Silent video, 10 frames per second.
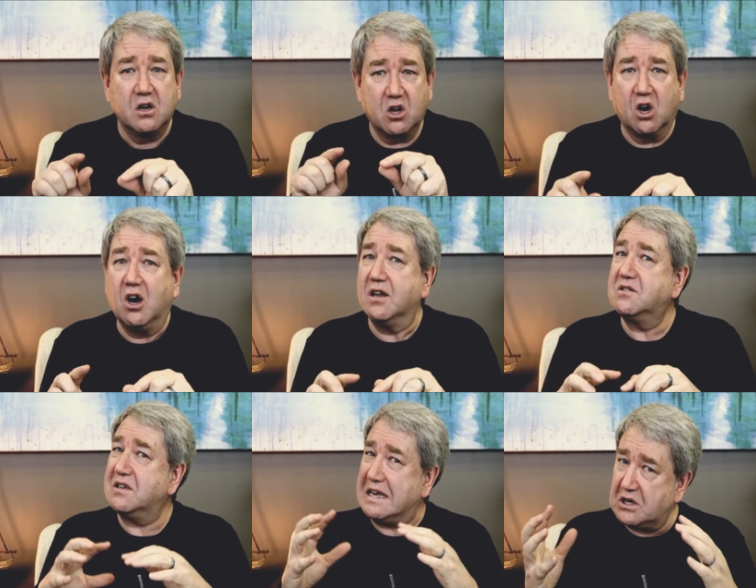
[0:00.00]

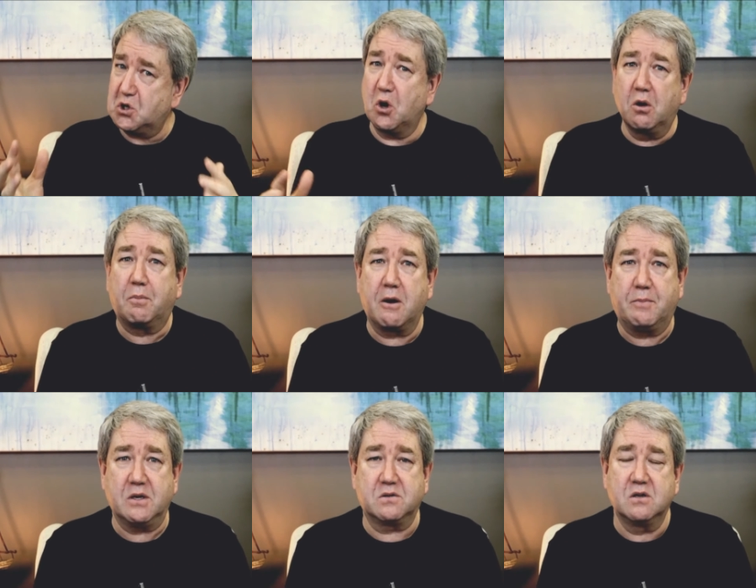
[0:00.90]
God's eternal
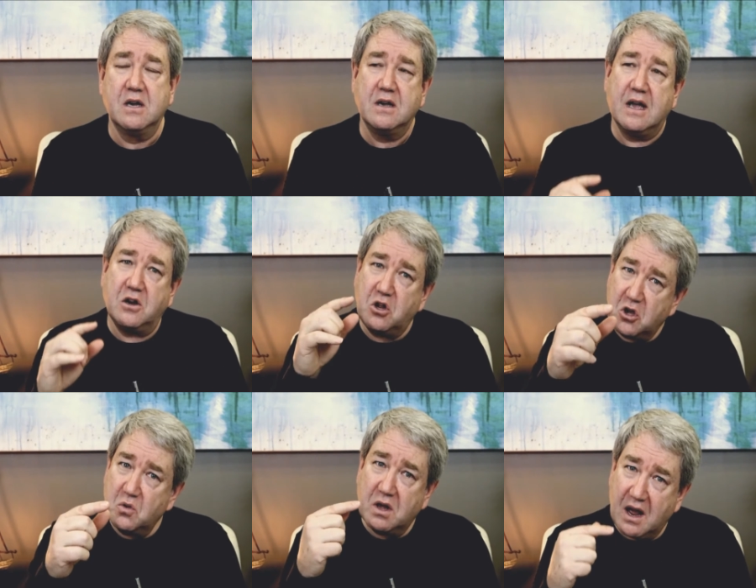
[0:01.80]
purpose. And
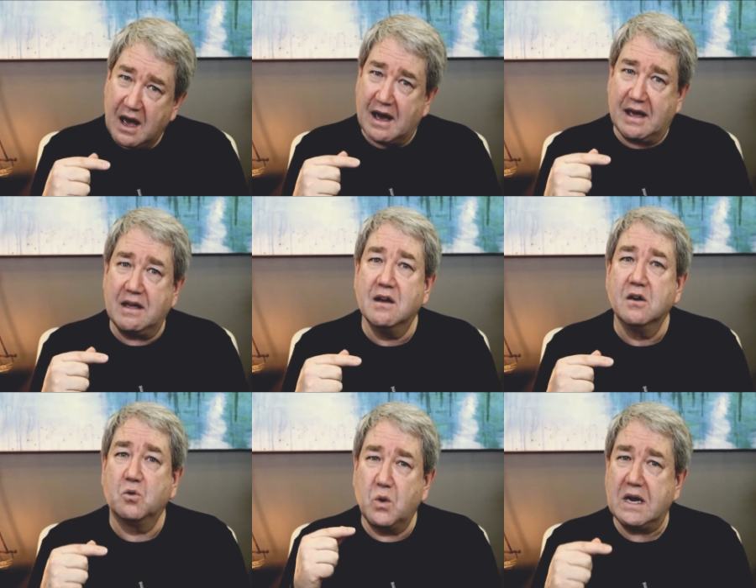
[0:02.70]
you and I,
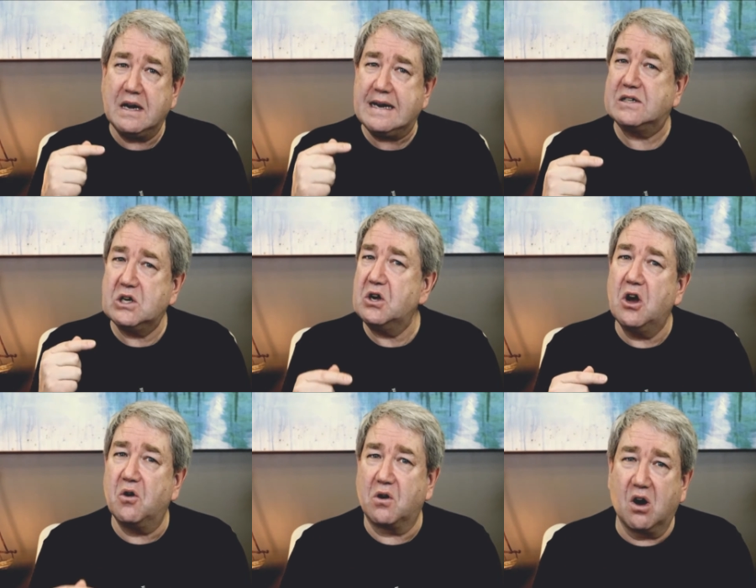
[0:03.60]
we need to
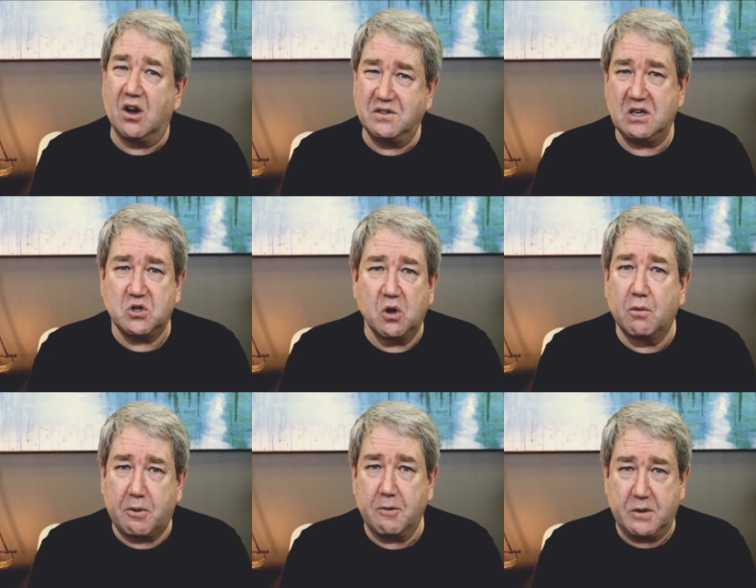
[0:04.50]
know God's
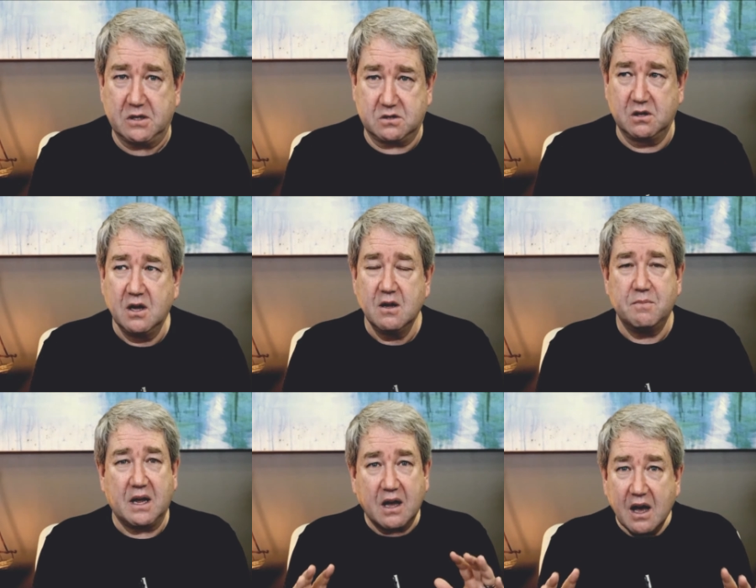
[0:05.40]
eternal purpose
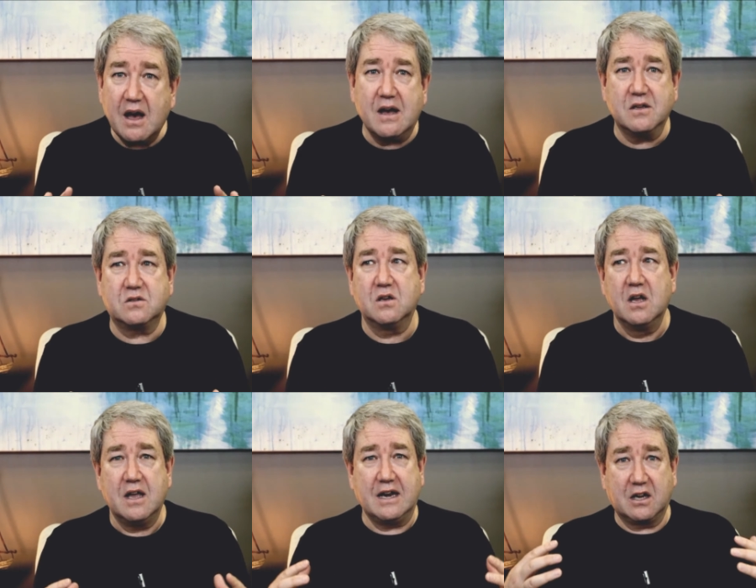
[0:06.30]
because
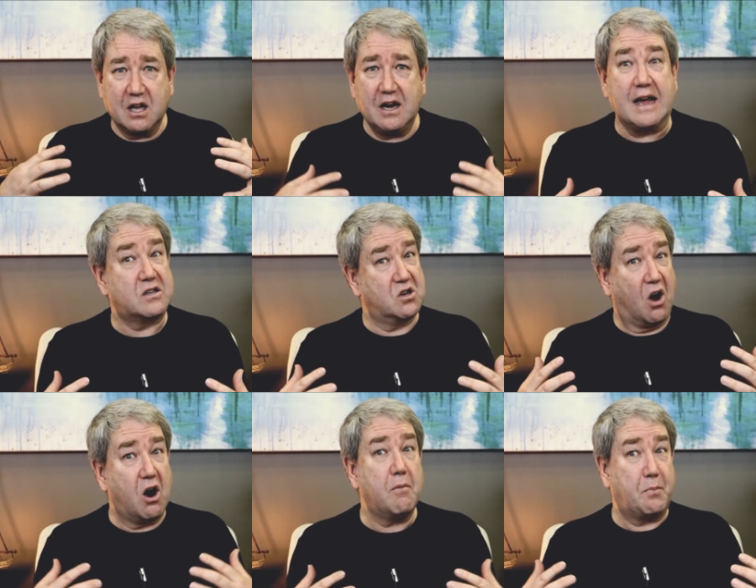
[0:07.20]
it connects
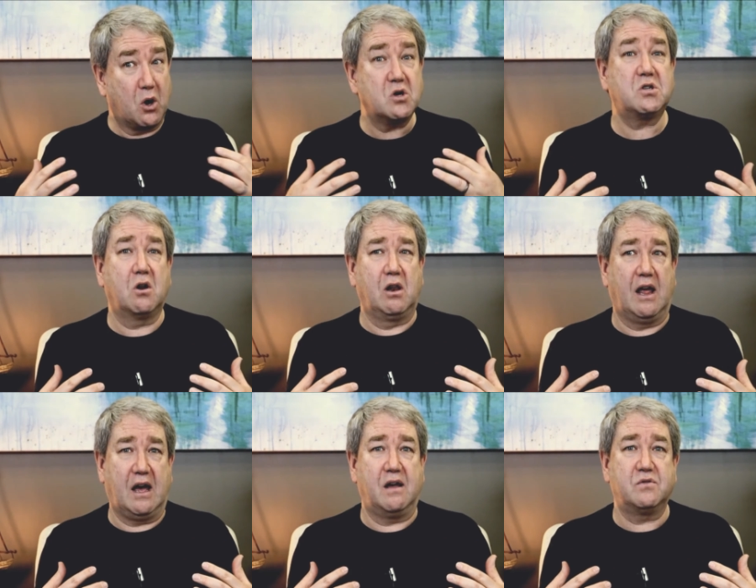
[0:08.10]
our personal
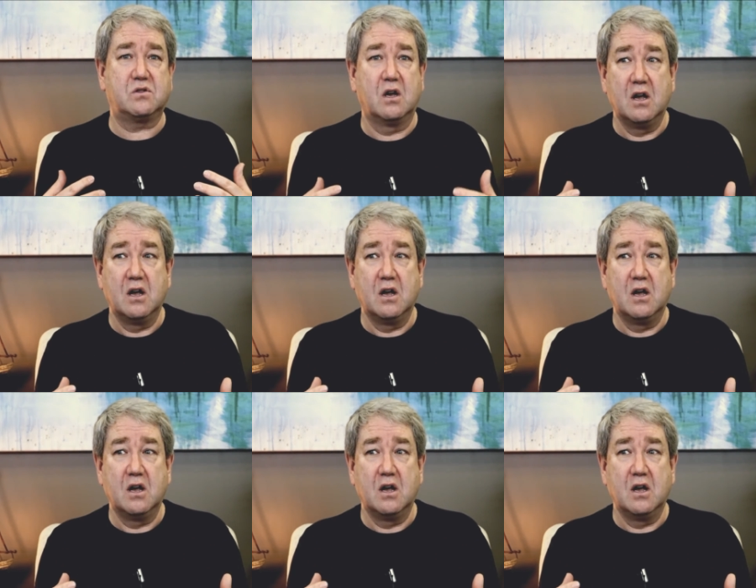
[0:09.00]
lives